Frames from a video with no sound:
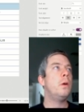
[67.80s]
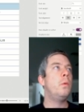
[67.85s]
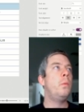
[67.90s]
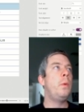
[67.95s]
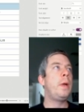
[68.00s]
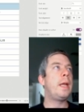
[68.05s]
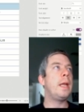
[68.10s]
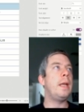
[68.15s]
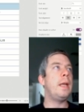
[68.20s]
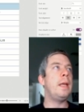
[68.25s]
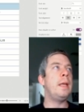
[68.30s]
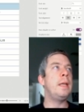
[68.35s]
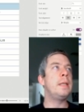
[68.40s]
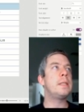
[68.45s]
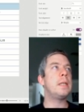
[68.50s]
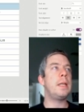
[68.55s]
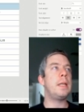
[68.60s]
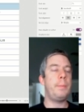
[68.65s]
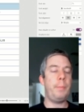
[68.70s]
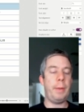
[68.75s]
we can
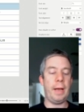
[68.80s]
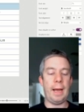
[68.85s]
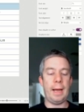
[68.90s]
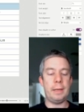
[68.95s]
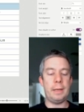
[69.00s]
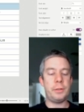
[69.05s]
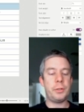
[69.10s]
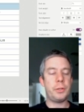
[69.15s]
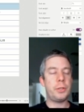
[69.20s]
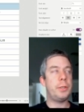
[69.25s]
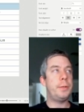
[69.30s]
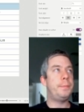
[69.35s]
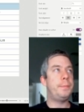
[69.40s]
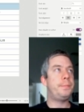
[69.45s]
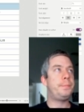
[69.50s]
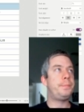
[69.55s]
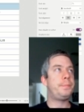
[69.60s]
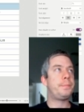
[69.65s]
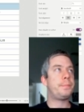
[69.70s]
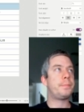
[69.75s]
easily patch
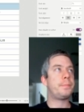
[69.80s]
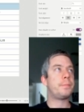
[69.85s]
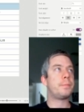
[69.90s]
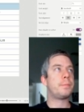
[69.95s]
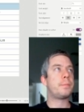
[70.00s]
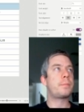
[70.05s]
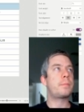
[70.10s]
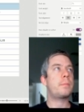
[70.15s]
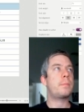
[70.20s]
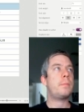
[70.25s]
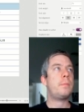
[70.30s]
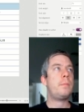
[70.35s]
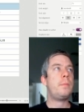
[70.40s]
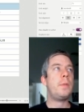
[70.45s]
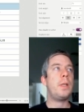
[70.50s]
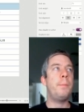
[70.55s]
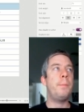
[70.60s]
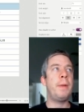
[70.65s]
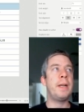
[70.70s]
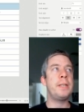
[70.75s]

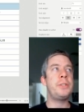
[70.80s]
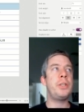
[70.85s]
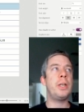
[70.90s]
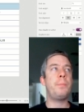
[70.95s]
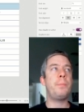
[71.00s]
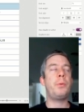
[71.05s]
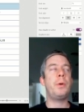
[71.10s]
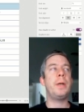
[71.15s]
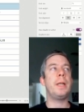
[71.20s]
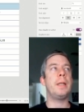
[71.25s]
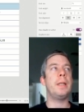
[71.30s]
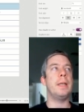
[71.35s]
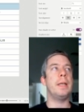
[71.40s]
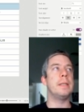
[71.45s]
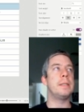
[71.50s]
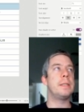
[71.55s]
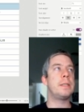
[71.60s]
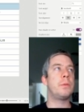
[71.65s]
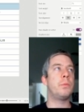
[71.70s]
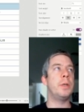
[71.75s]
my SharePoint
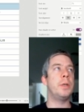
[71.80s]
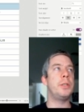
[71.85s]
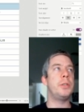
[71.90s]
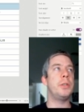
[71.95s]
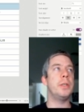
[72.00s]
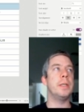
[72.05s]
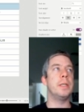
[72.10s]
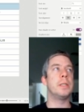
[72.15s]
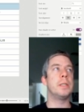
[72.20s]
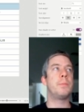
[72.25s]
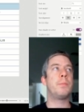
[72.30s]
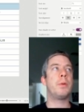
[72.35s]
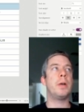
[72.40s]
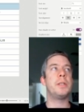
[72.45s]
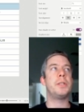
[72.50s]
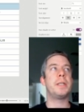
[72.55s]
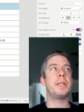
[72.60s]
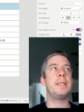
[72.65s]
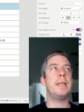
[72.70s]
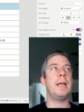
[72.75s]
list, which is
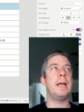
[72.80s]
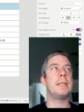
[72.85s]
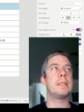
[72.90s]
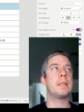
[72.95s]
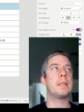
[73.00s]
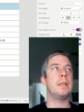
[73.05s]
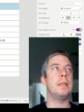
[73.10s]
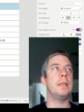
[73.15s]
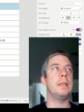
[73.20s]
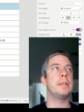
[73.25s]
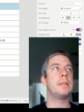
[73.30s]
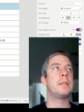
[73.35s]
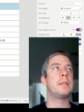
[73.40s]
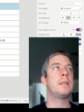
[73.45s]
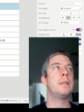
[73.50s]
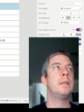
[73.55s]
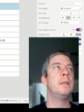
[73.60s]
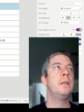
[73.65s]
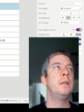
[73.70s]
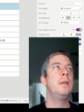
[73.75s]
project task list.
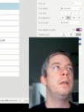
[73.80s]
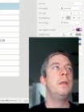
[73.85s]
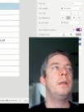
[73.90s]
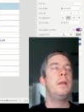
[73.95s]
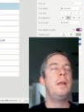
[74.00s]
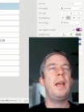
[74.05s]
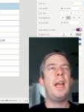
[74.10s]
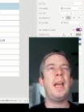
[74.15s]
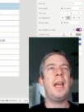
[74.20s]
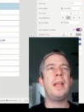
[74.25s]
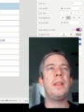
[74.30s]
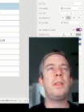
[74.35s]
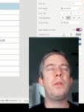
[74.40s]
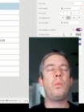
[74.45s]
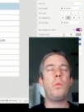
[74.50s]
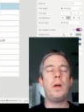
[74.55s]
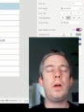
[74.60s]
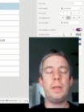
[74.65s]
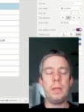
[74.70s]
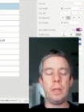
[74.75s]
And the
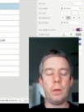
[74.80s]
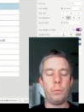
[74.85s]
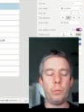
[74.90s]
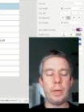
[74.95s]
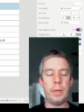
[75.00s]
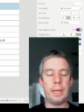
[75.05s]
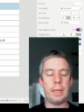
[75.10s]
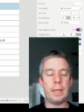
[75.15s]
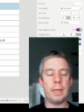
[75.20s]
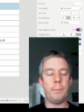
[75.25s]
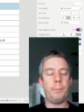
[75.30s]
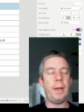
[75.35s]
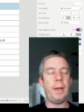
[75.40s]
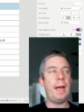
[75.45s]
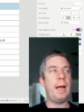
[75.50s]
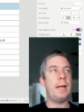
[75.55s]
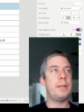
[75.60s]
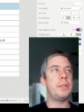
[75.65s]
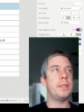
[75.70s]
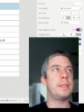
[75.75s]
one that we can
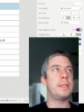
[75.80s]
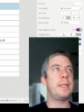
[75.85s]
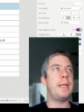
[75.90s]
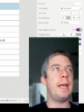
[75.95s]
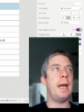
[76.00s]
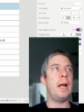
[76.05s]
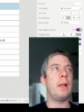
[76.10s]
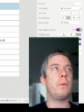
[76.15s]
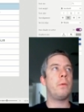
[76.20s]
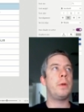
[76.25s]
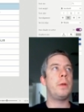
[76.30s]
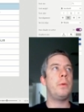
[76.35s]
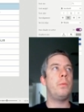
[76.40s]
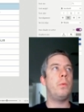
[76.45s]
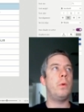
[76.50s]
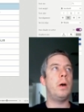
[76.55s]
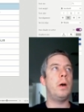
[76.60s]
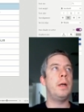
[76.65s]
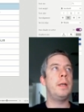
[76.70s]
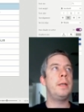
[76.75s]
patch is
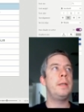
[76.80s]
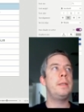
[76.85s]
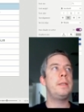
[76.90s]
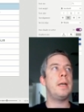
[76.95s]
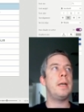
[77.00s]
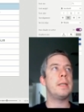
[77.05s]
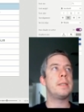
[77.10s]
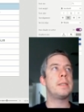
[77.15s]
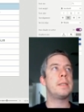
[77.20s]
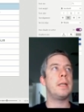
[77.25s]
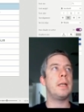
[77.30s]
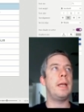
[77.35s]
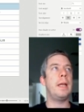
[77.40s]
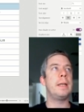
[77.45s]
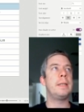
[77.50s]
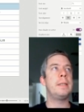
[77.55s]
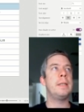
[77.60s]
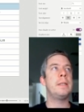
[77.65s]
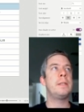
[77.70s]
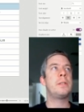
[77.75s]

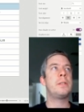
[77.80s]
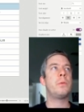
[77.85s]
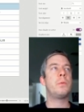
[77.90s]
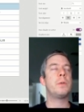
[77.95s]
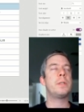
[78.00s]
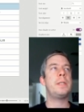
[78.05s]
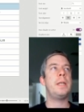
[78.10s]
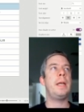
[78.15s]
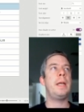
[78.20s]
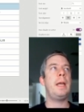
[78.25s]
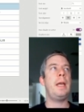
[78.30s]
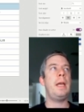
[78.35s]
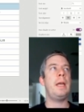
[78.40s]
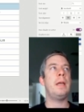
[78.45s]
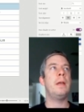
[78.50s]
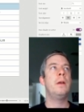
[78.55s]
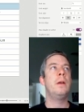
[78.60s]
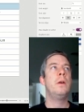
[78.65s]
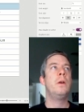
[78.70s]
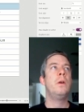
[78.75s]
gallery1.selected. So we're saying,
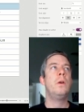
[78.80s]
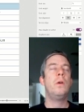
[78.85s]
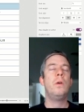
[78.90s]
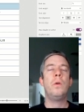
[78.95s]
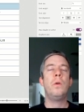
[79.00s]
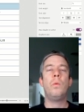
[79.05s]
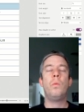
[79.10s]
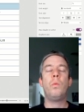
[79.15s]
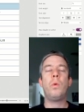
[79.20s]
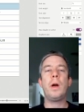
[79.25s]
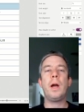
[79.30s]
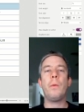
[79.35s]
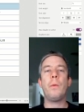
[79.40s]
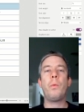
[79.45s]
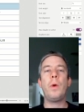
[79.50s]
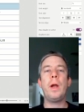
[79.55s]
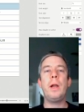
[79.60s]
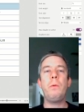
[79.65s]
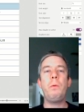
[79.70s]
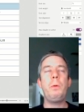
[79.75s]
hey, where,
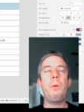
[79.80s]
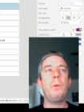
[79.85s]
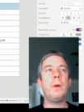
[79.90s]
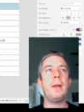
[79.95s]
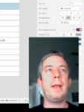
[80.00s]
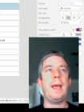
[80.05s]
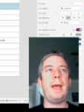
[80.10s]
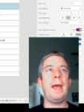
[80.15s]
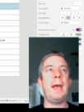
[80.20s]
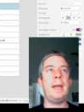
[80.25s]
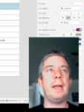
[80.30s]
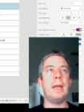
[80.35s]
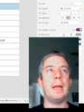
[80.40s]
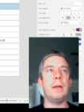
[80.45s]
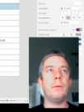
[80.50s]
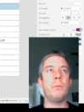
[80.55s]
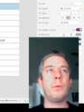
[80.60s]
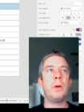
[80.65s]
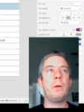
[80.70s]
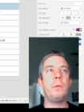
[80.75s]
where do we want to edit?
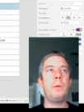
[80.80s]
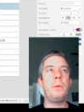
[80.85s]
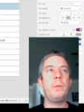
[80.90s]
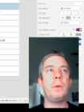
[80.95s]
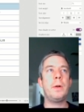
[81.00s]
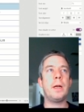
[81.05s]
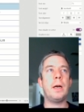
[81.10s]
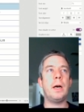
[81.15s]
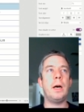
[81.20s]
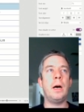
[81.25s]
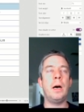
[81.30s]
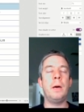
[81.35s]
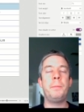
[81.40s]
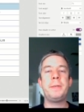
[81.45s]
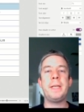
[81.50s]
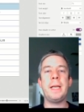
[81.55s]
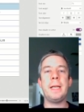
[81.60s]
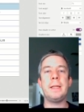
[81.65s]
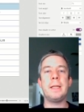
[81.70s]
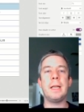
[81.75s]
Where do we want to
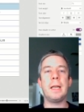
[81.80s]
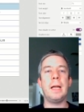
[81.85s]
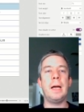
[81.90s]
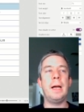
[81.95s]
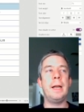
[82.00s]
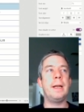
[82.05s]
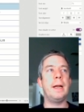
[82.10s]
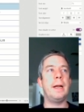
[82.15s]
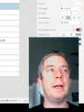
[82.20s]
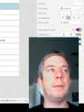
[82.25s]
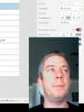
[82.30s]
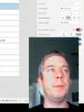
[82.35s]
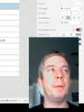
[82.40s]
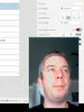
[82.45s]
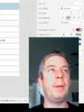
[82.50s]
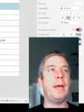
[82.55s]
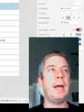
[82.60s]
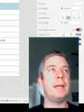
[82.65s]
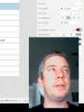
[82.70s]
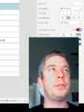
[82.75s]
update the line item and
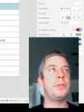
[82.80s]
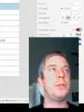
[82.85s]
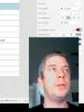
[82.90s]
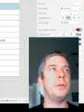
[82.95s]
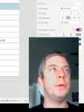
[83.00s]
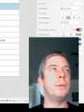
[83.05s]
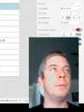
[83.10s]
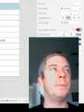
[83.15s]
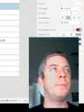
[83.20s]
patch to?